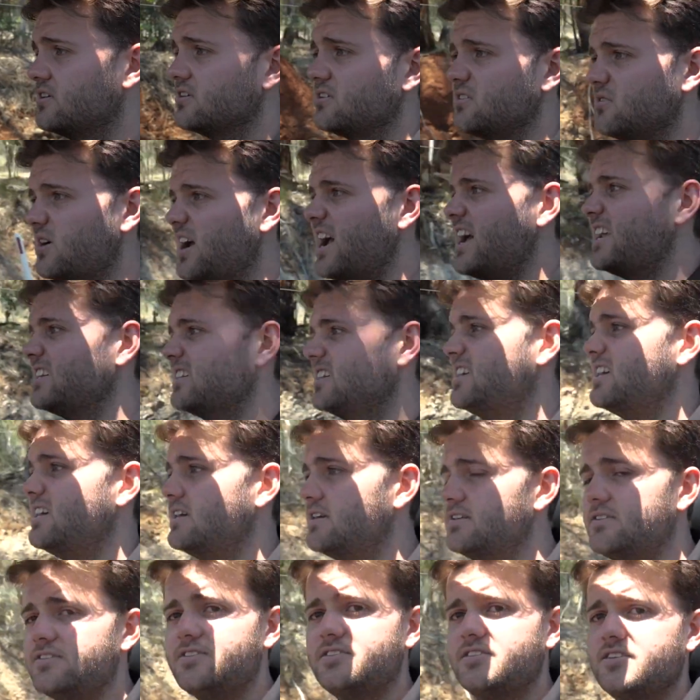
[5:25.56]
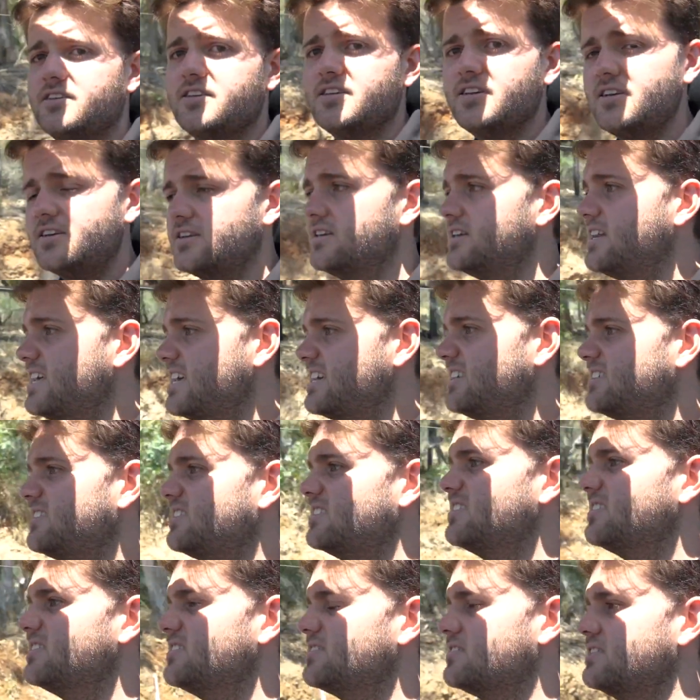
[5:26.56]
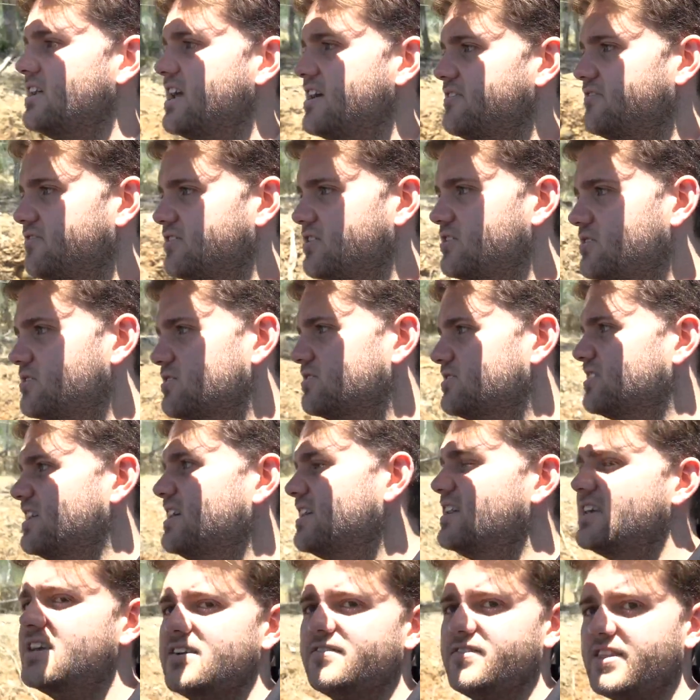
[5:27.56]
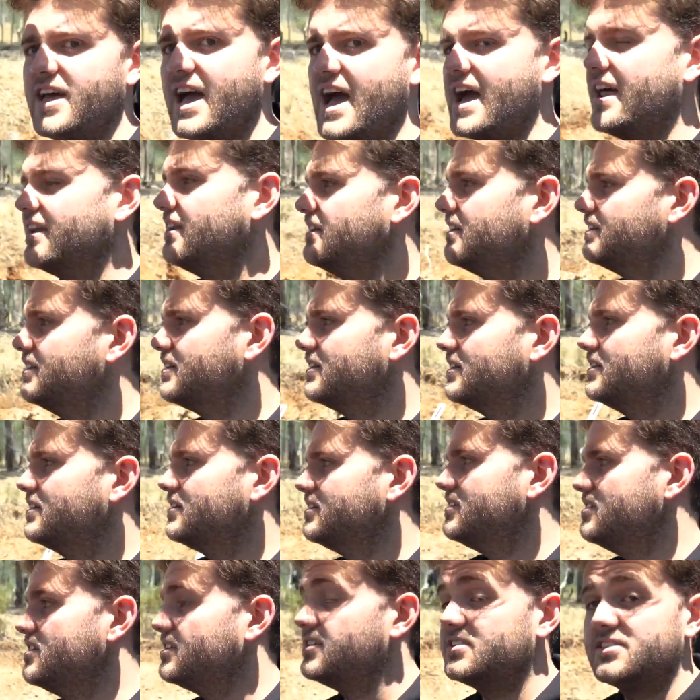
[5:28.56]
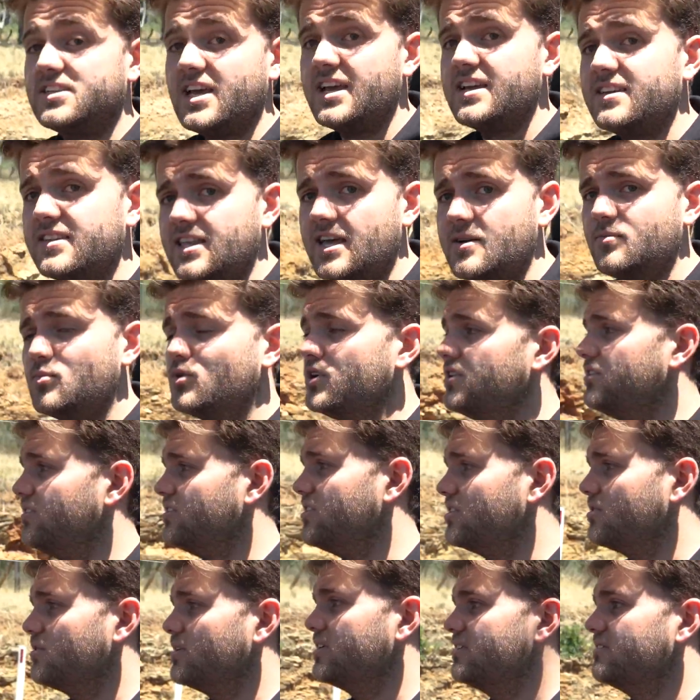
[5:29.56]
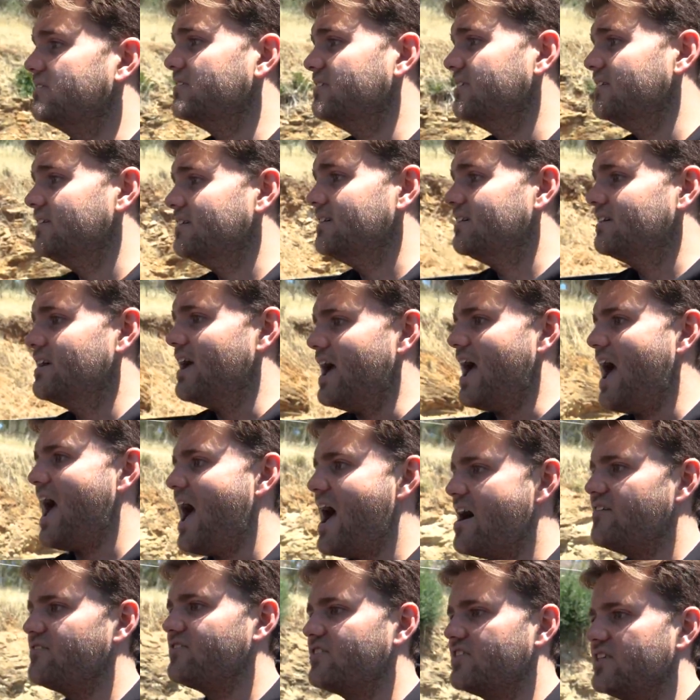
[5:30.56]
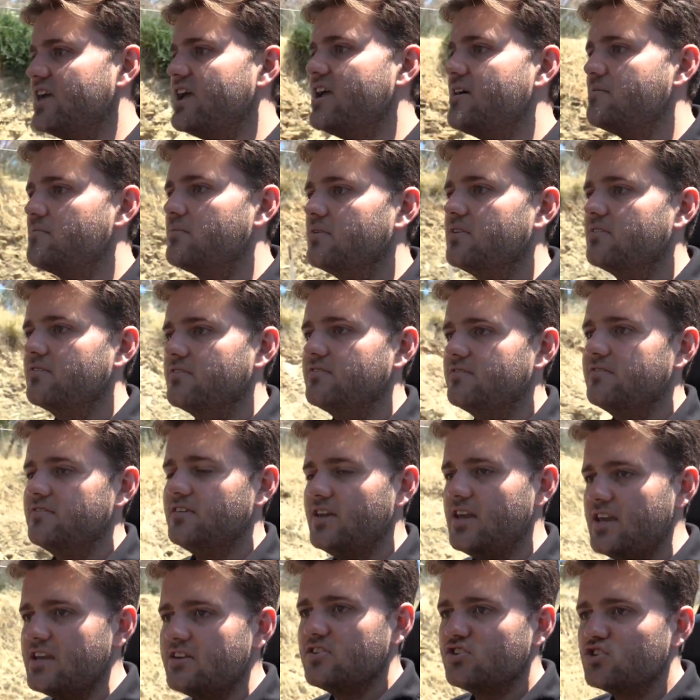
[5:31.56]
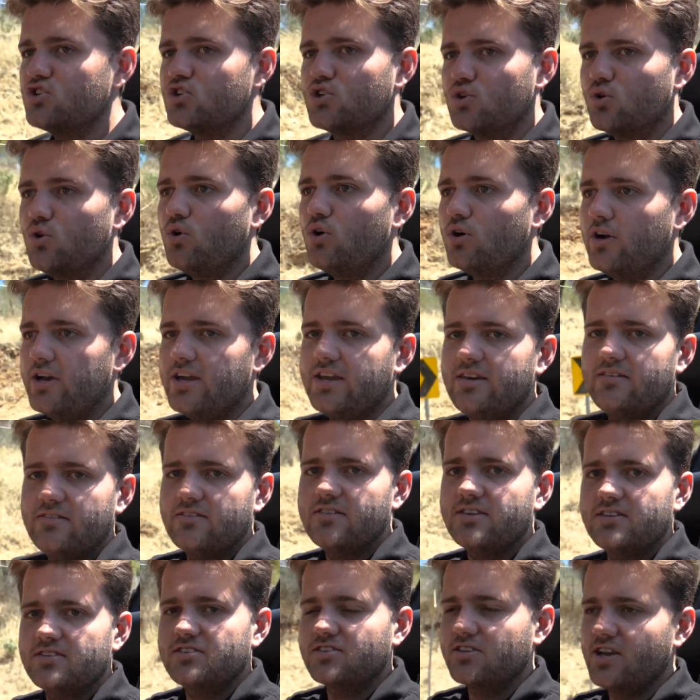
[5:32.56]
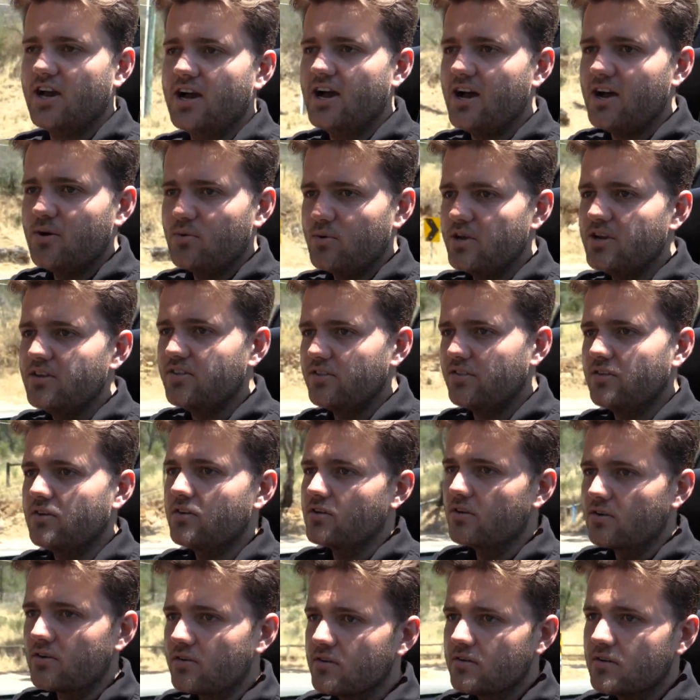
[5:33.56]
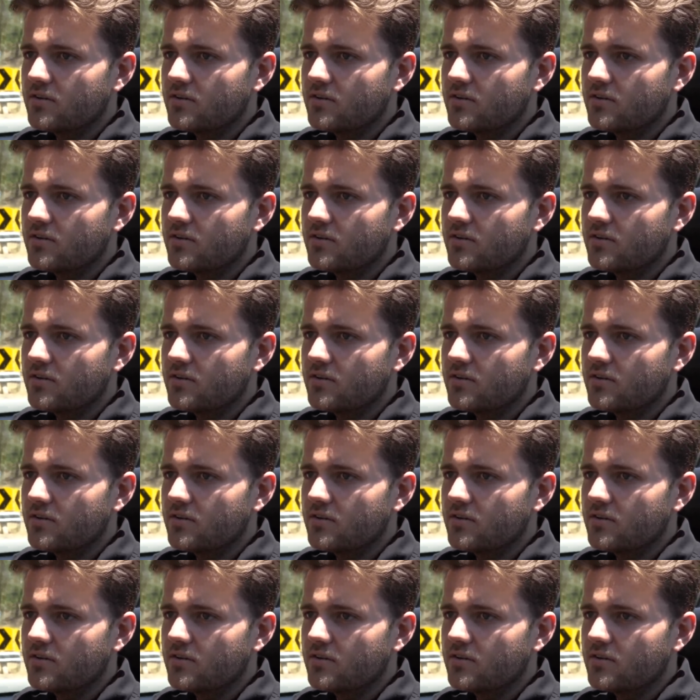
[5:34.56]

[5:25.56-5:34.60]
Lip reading: grandkids, nieces, nephews, any of that, you can take them with you and have them enjoy this car with you